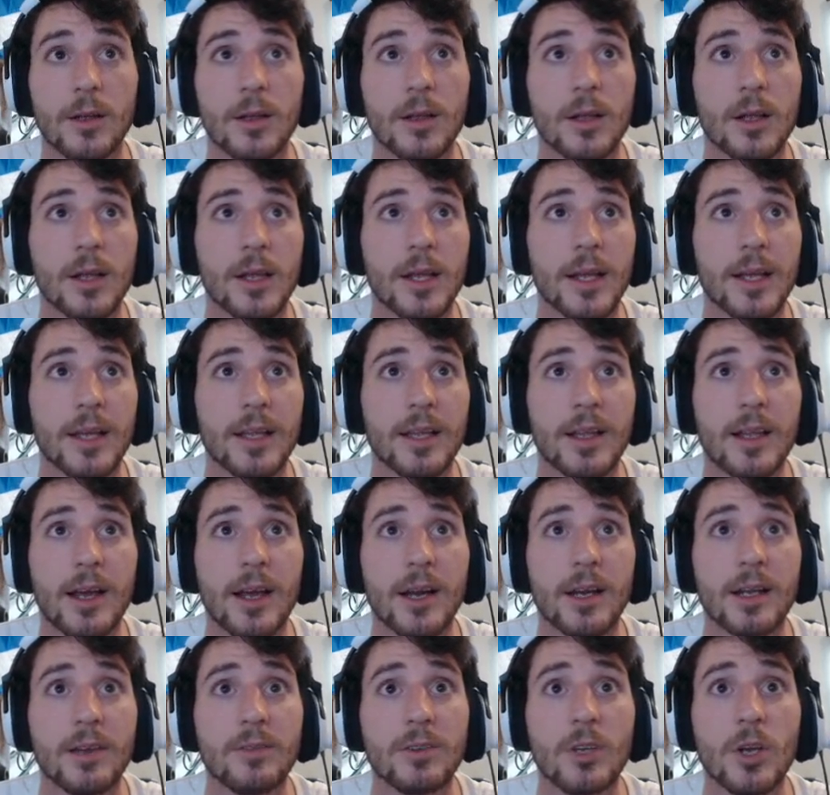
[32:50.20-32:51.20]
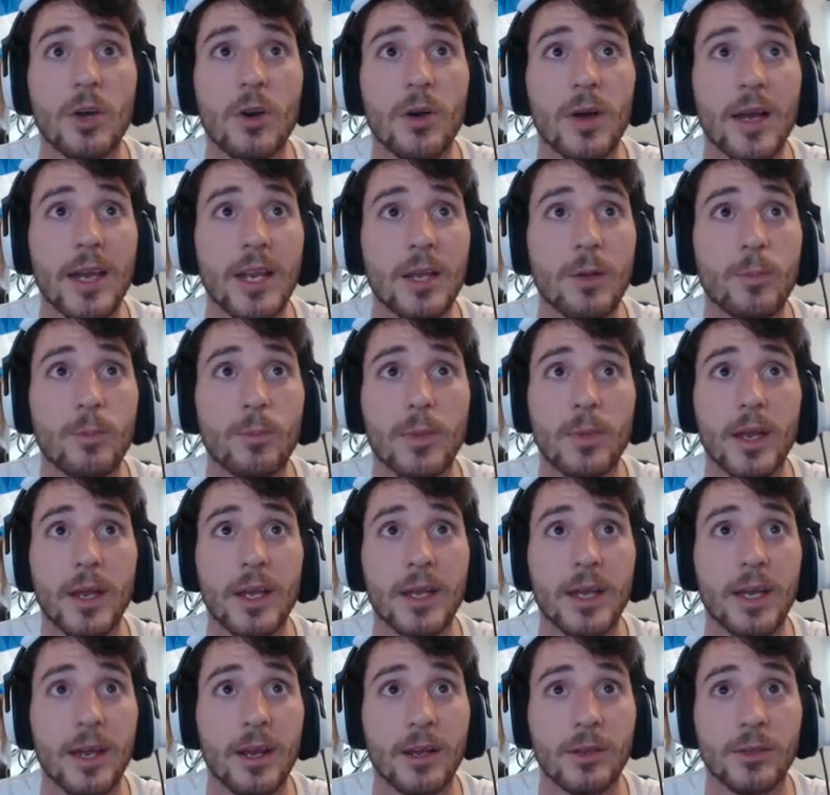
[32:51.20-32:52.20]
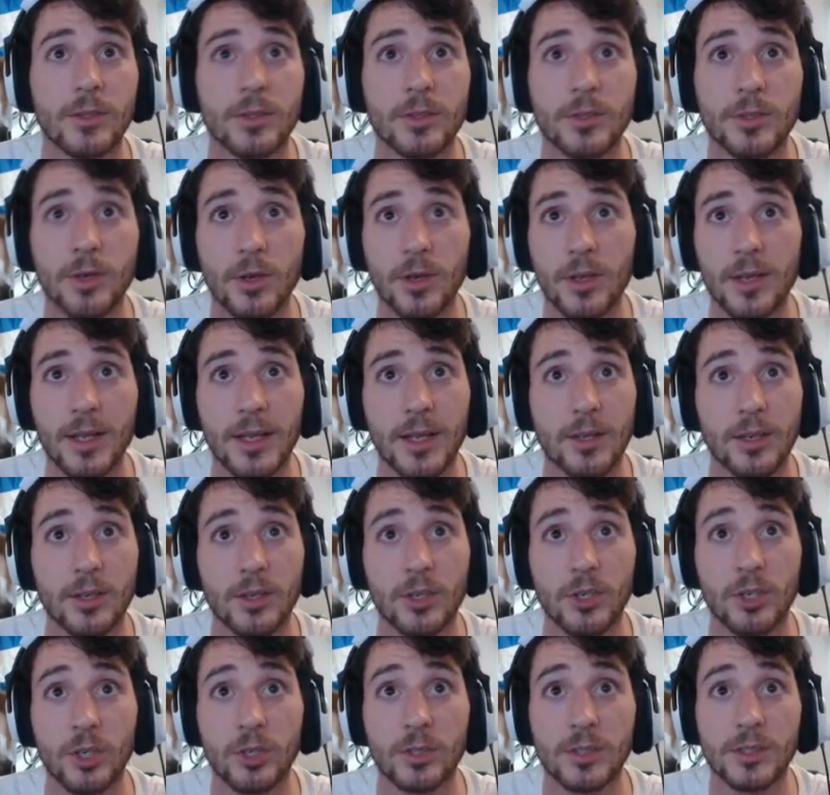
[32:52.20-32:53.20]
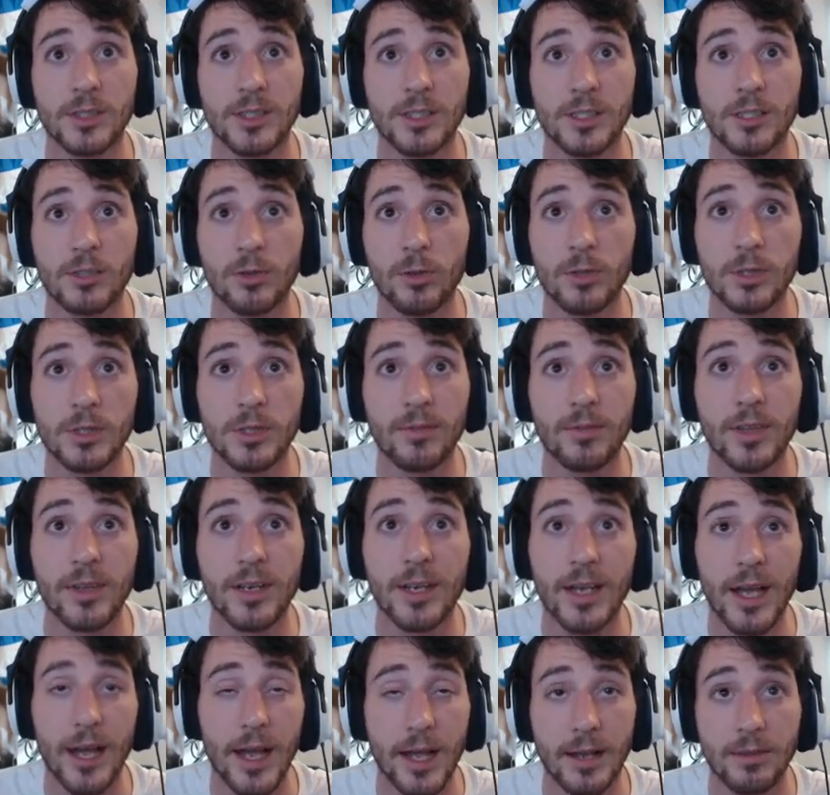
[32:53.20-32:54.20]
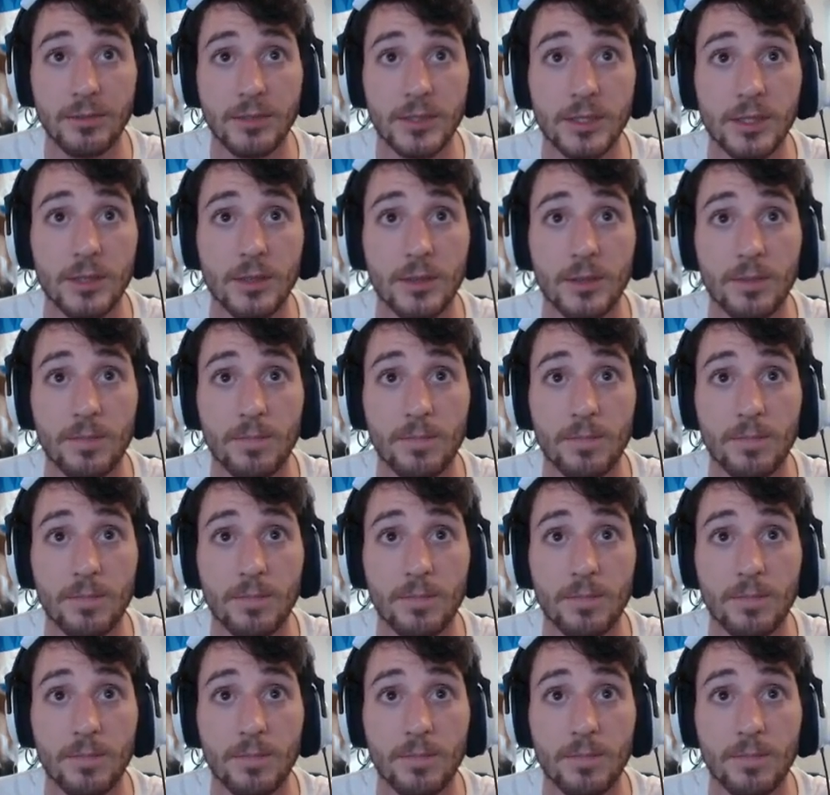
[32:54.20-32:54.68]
Like, I don't even know any character in Dota that uses exclusively knives.